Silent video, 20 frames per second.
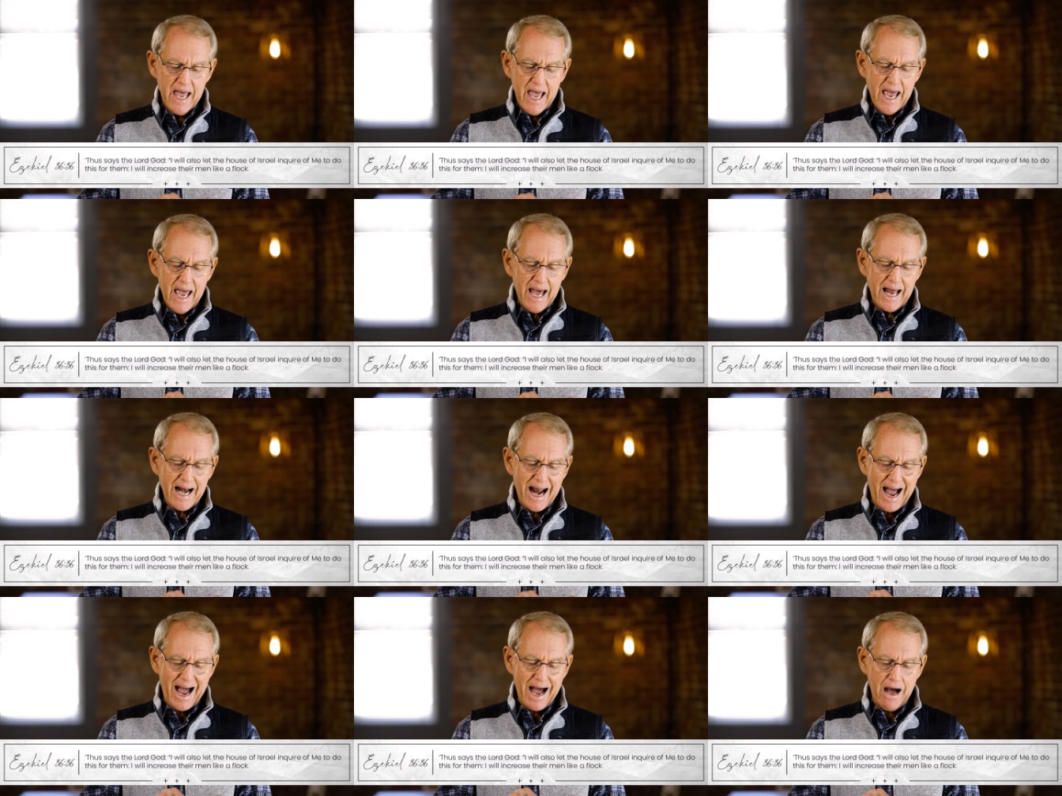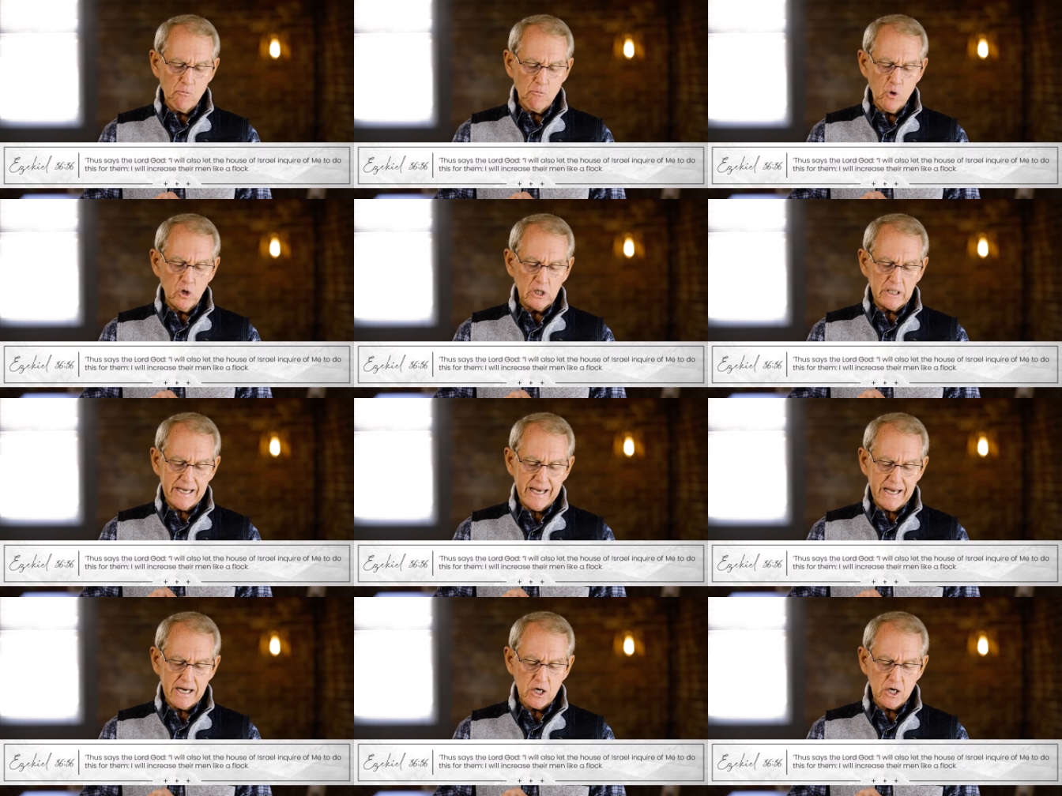and I will
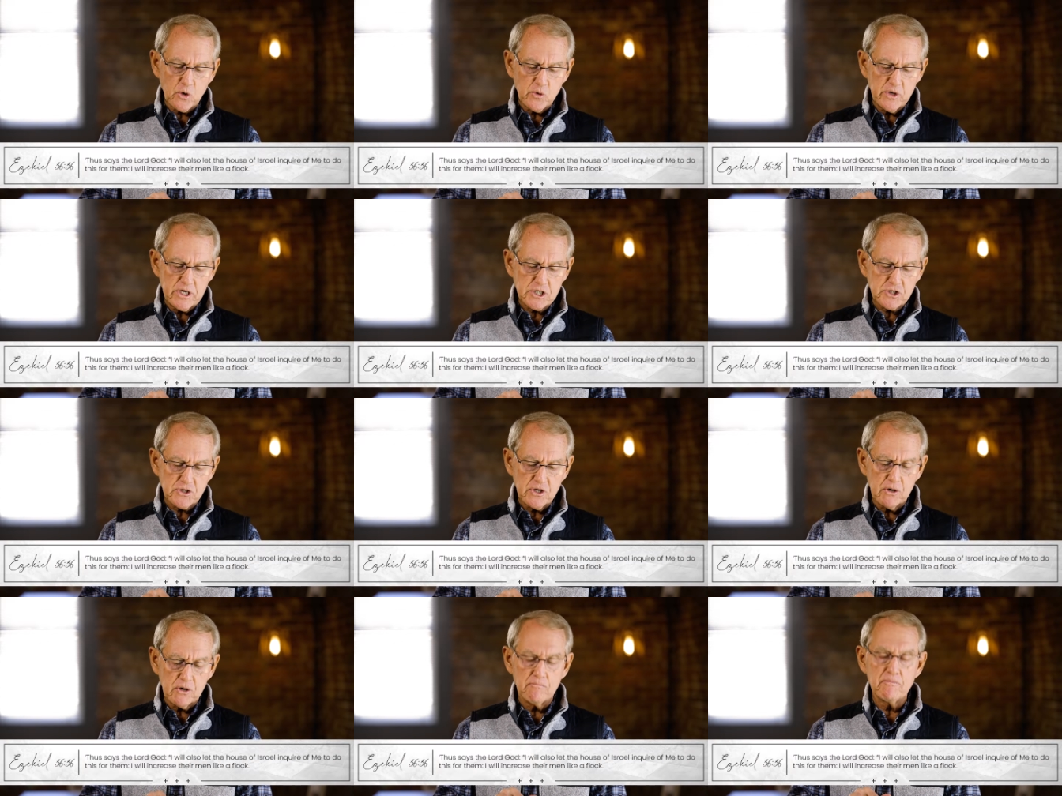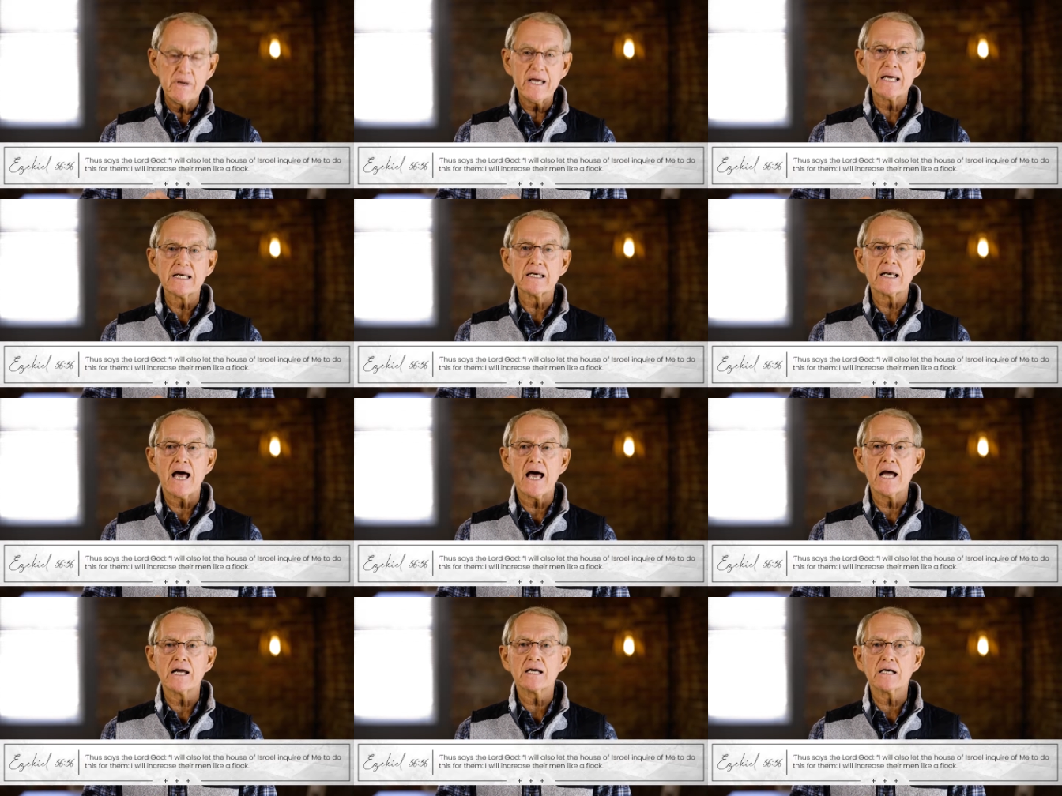increase their men
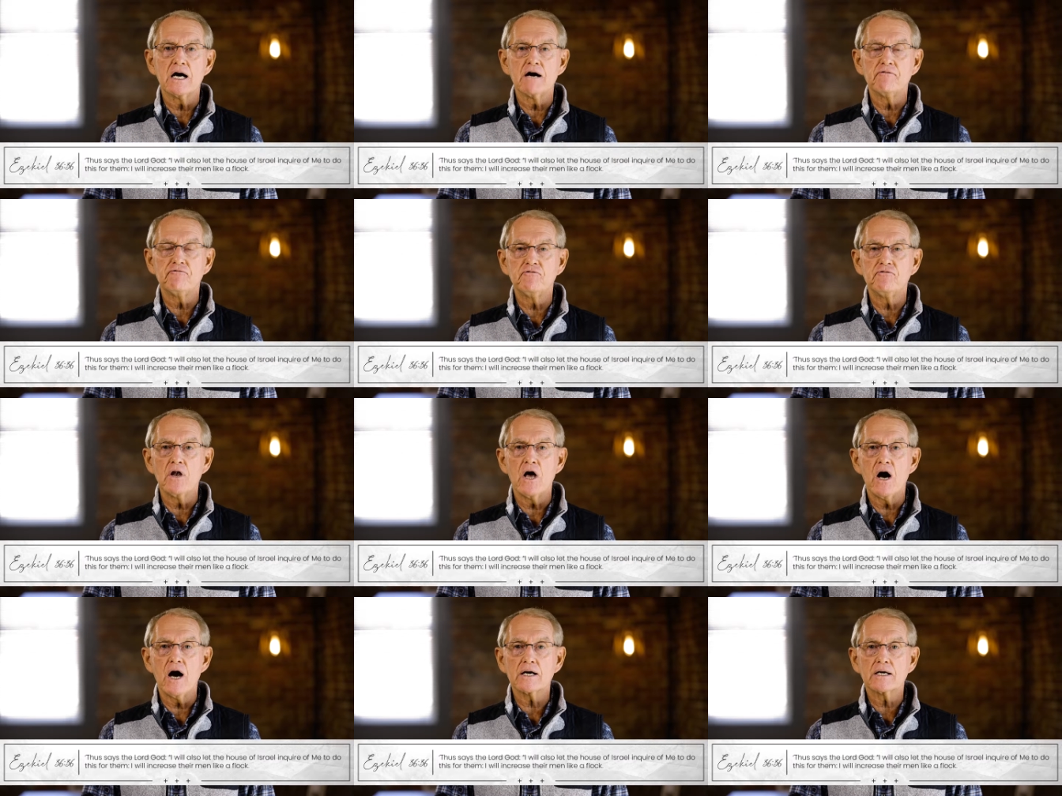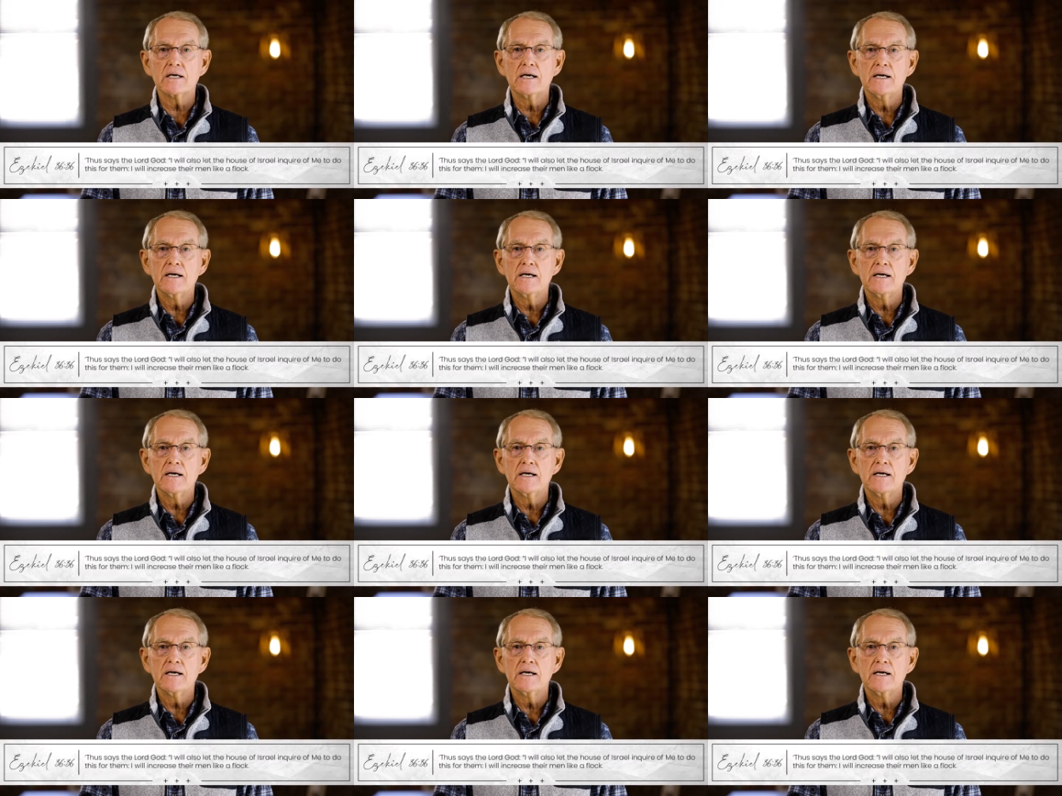like a flock.